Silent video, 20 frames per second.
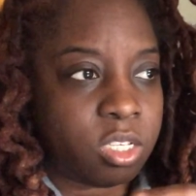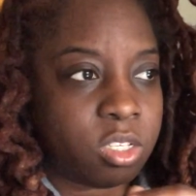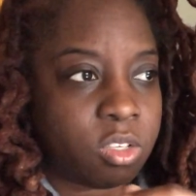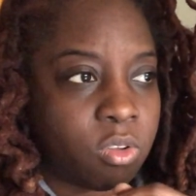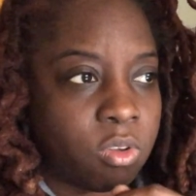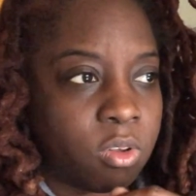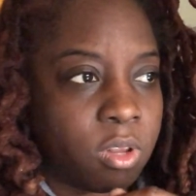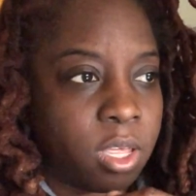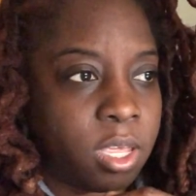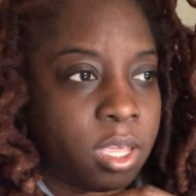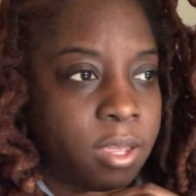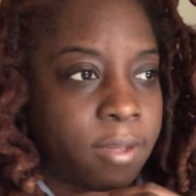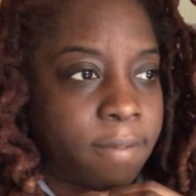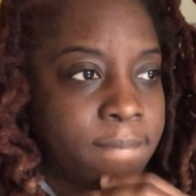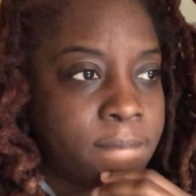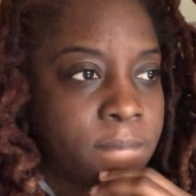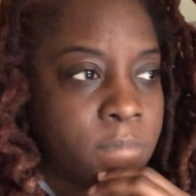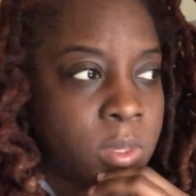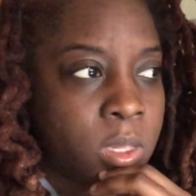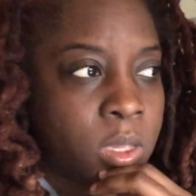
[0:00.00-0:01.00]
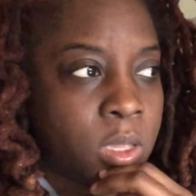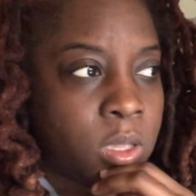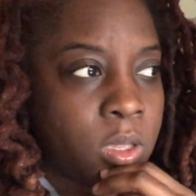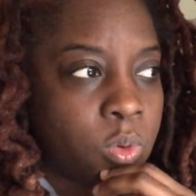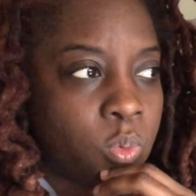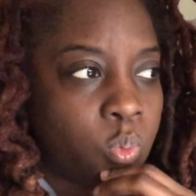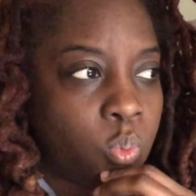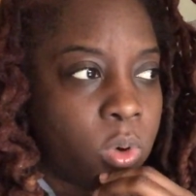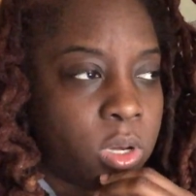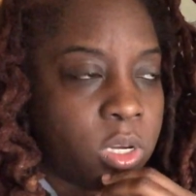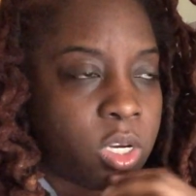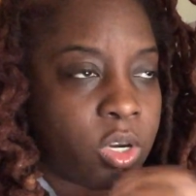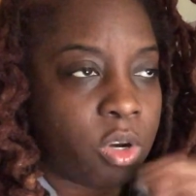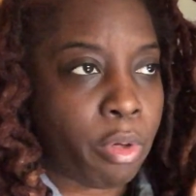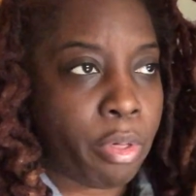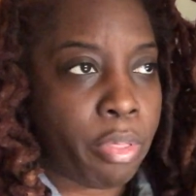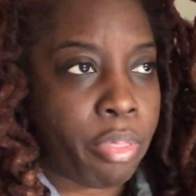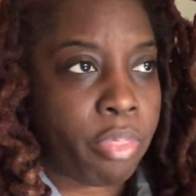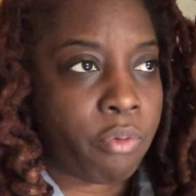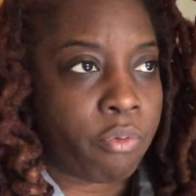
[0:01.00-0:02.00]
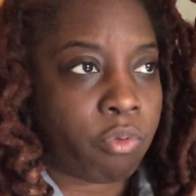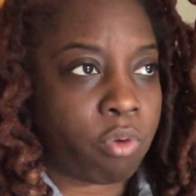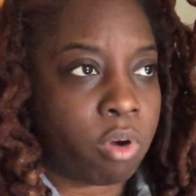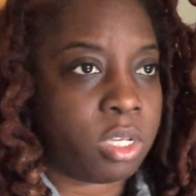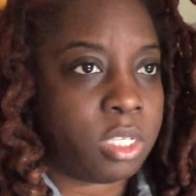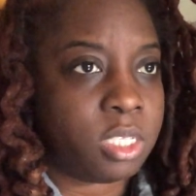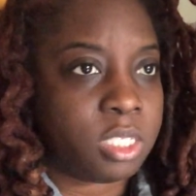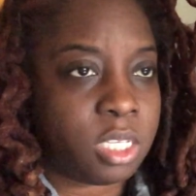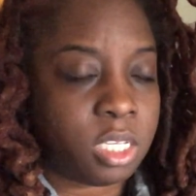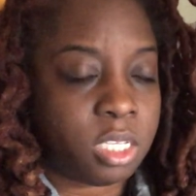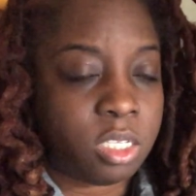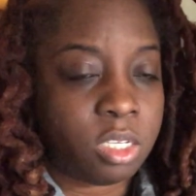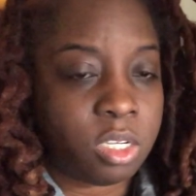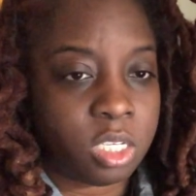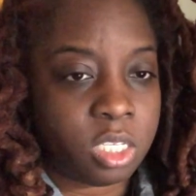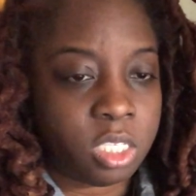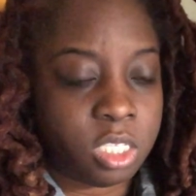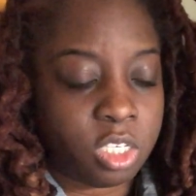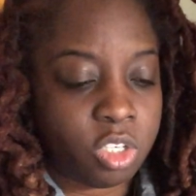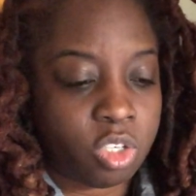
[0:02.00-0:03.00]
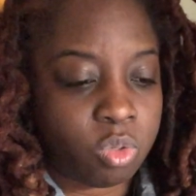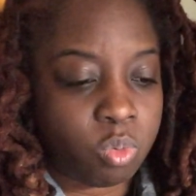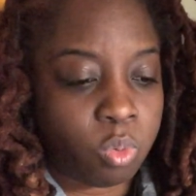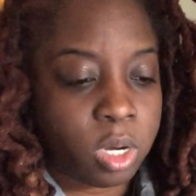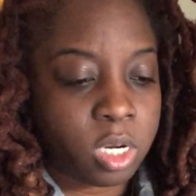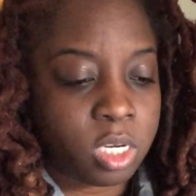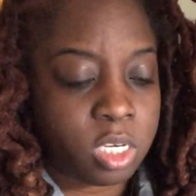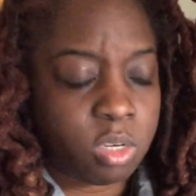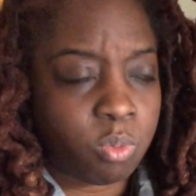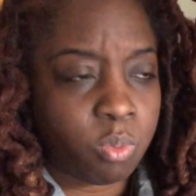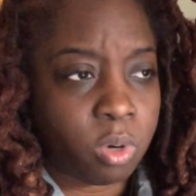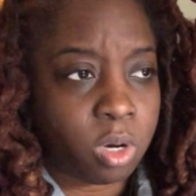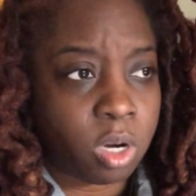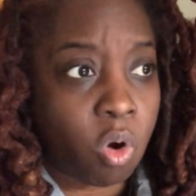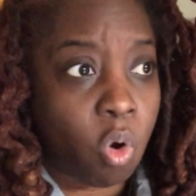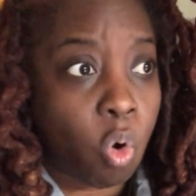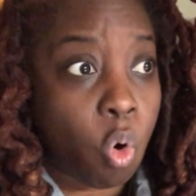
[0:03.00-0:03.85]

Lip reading: So, like, when you're thrust into a situation where